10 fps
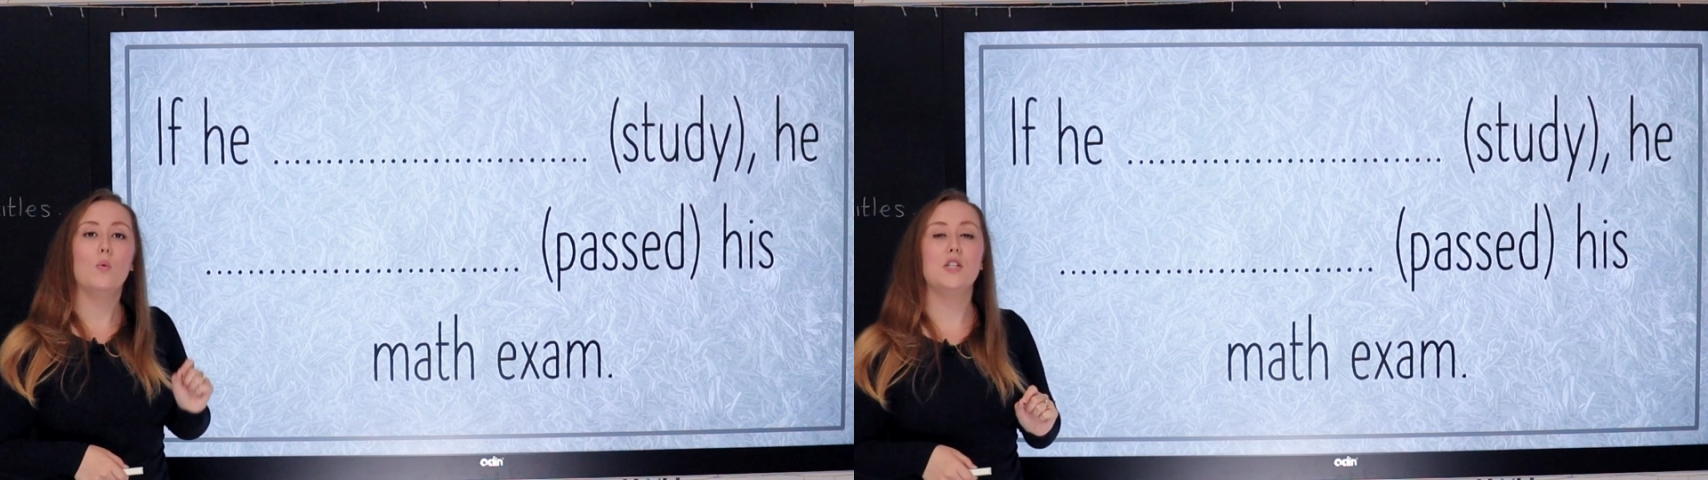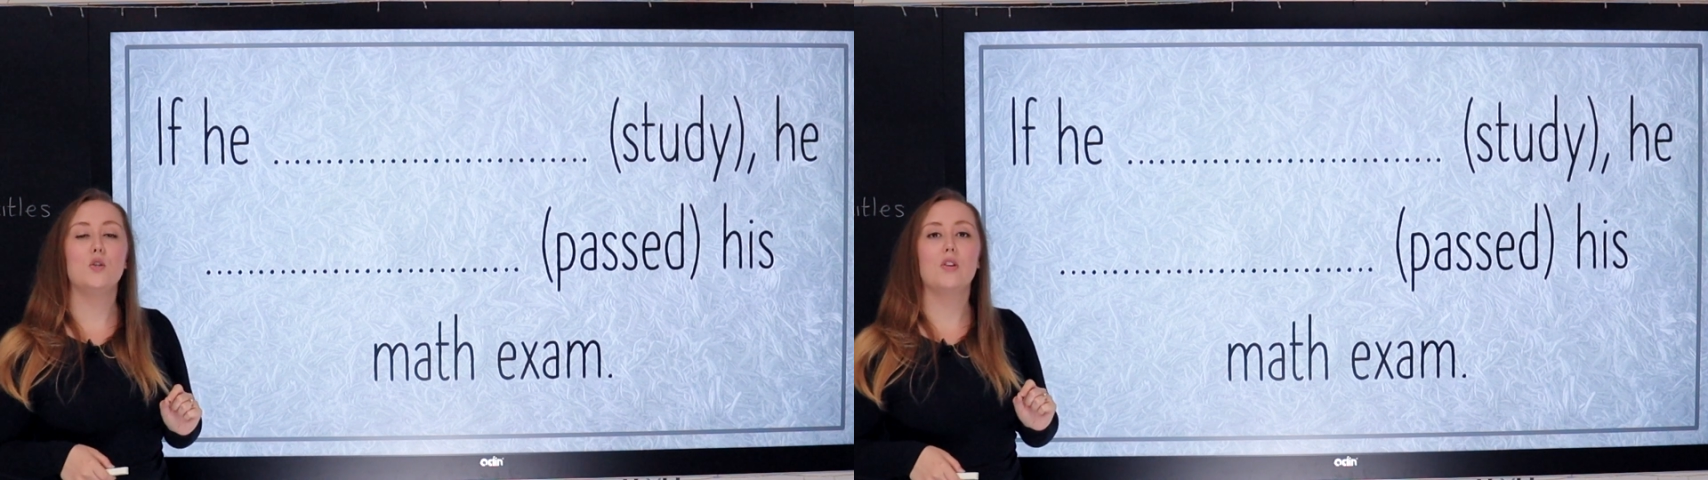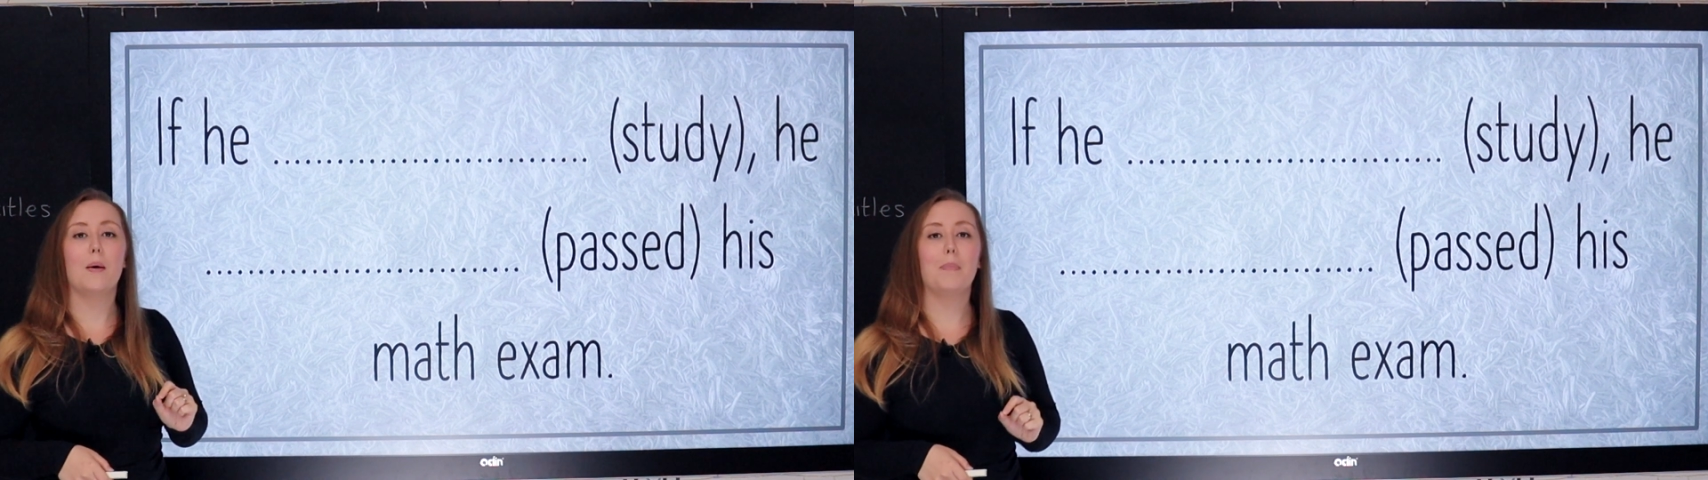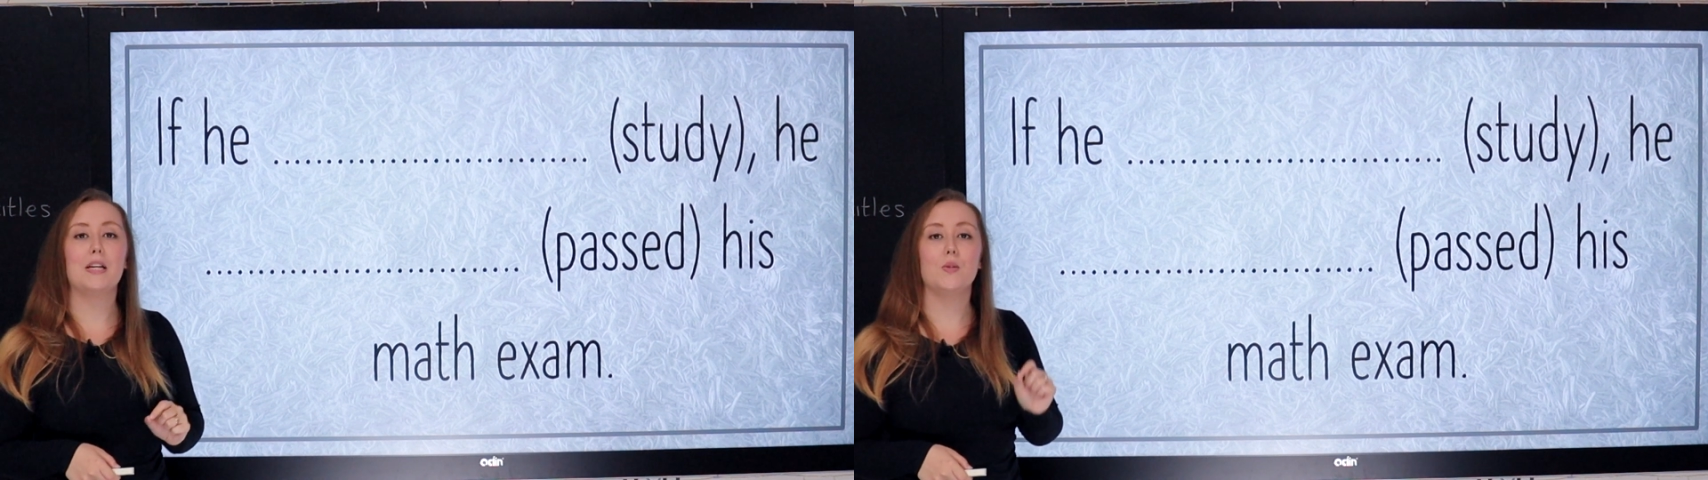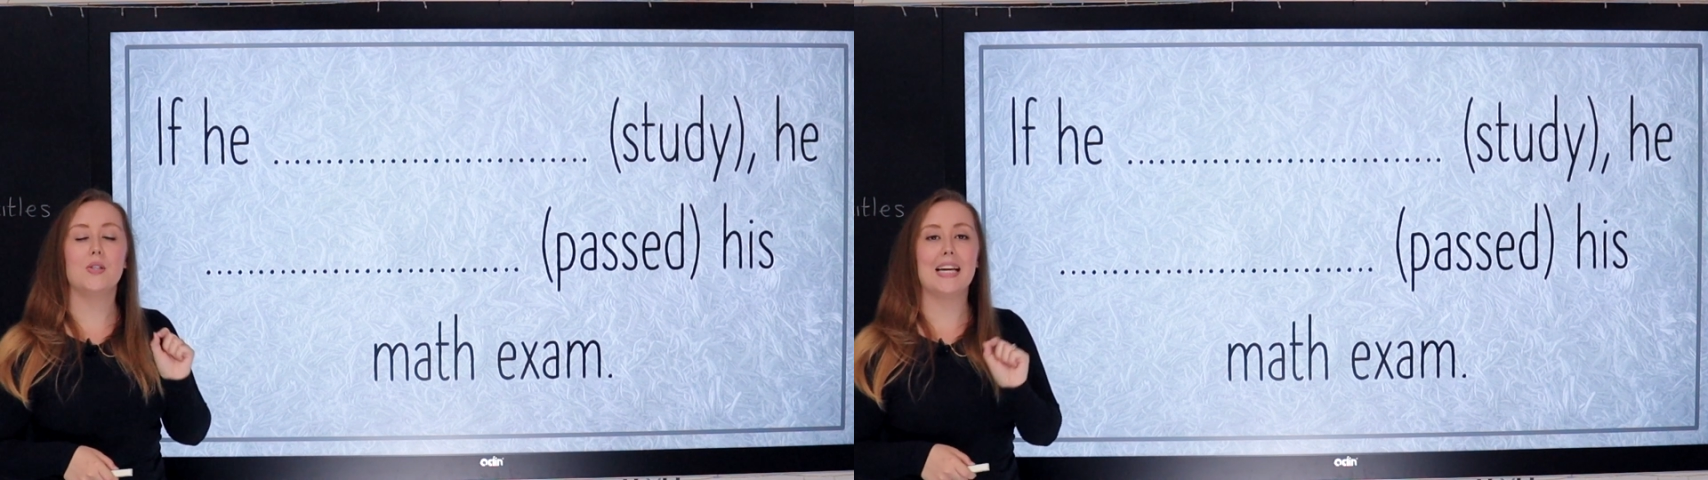We do that by
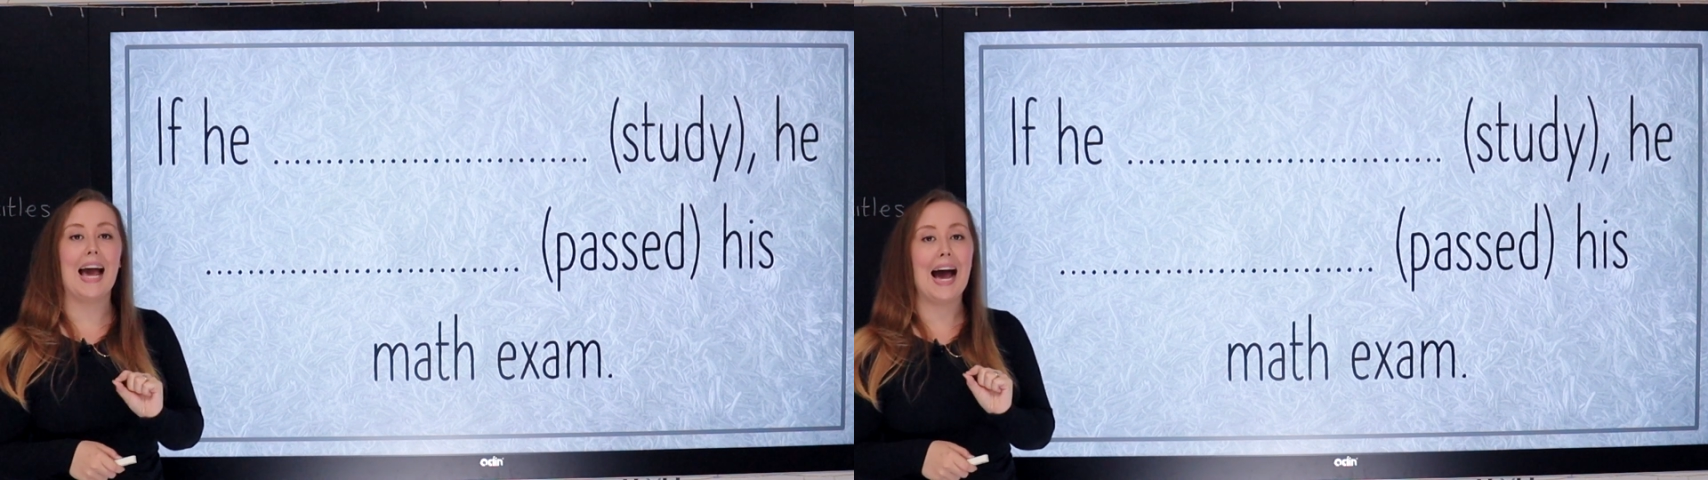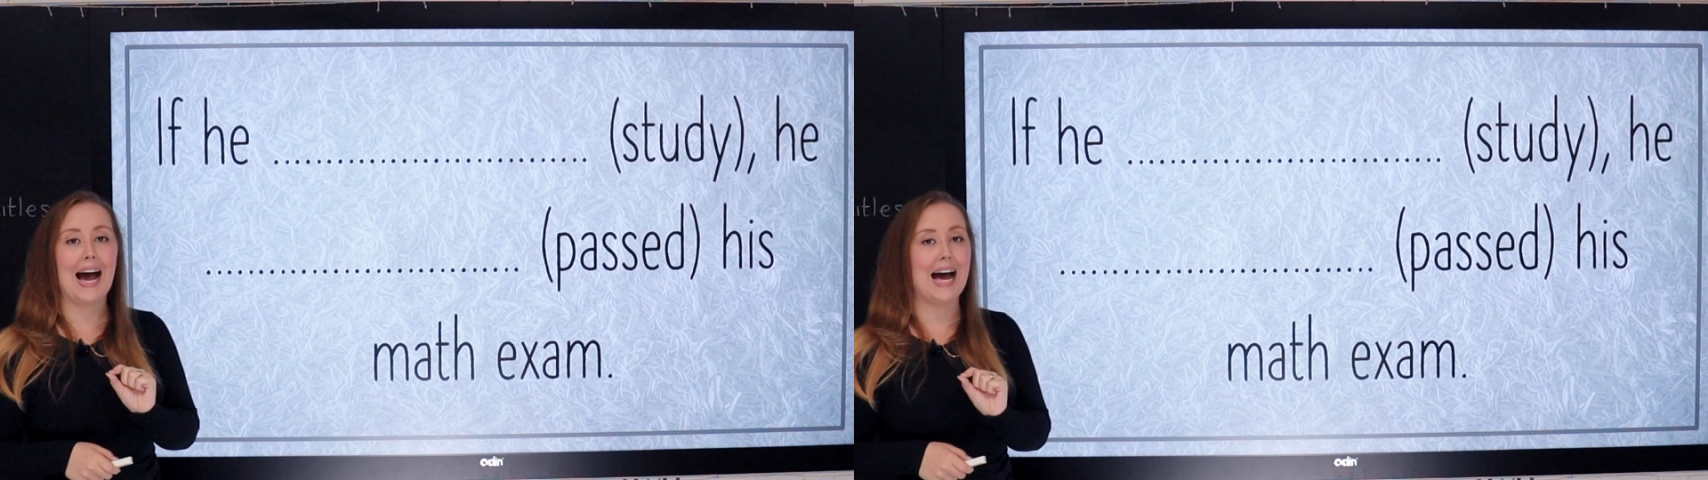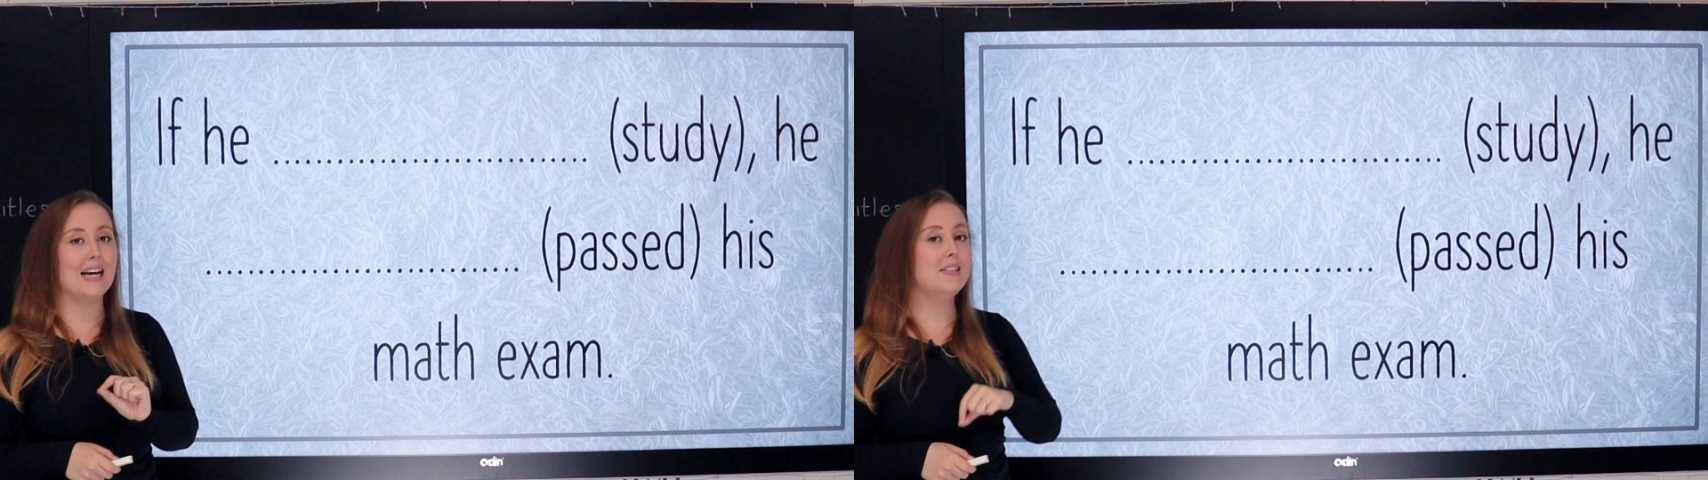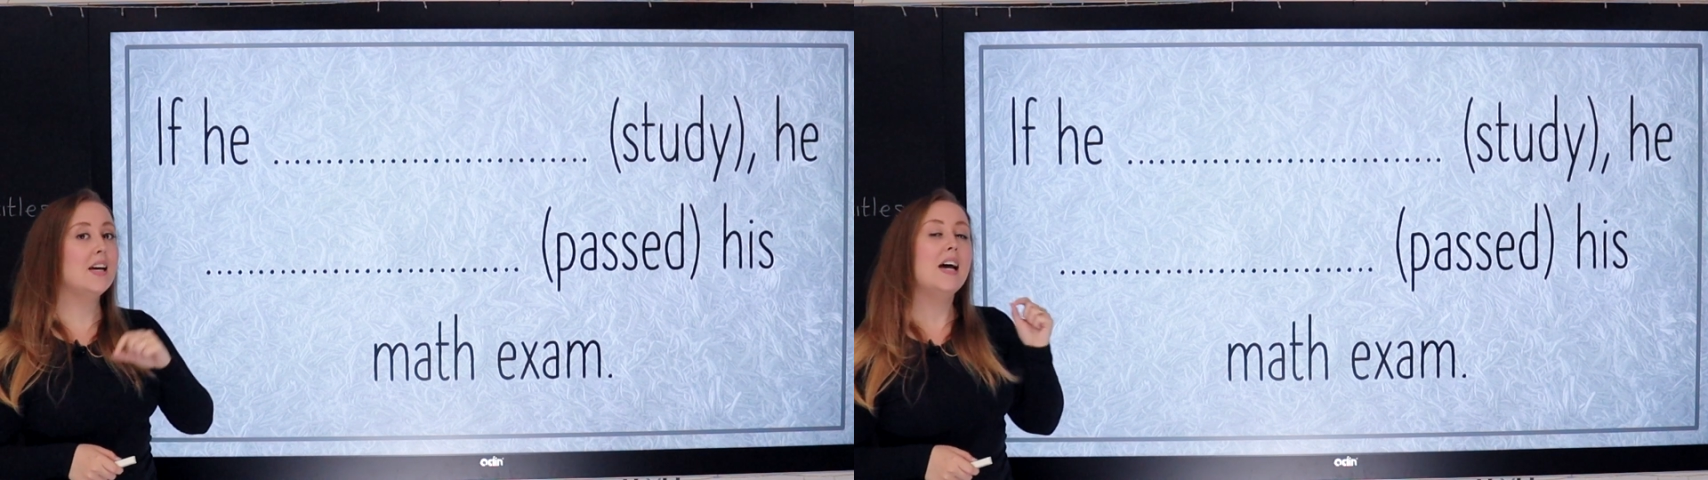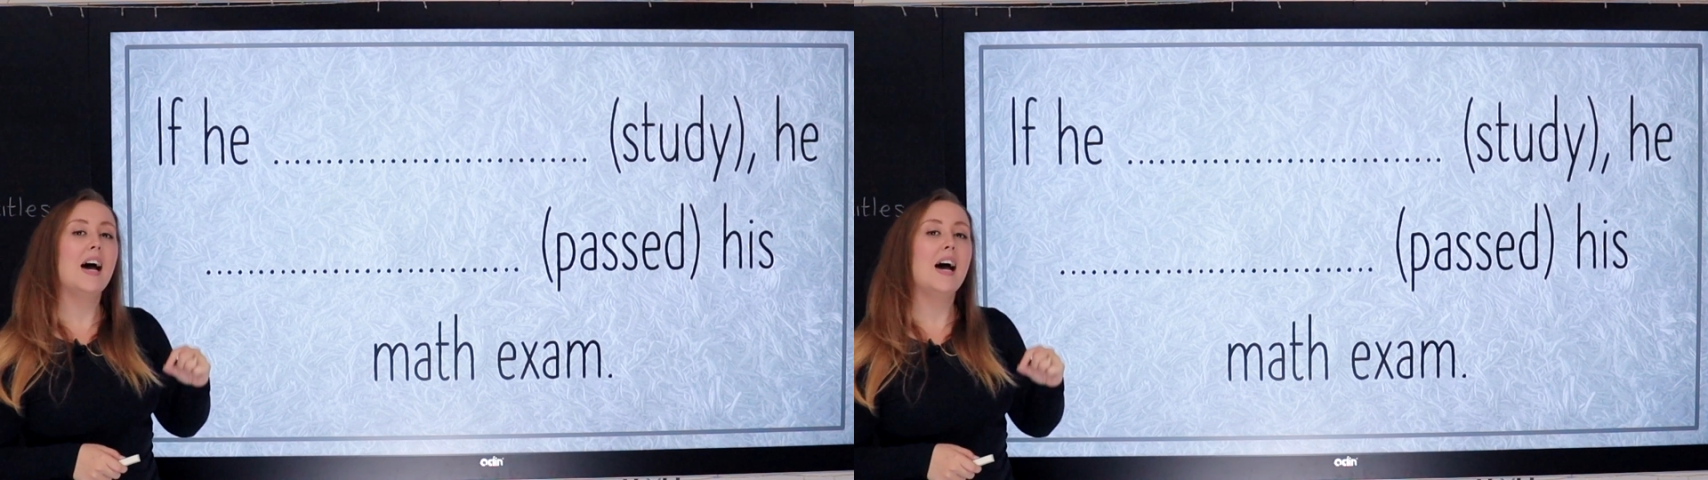using had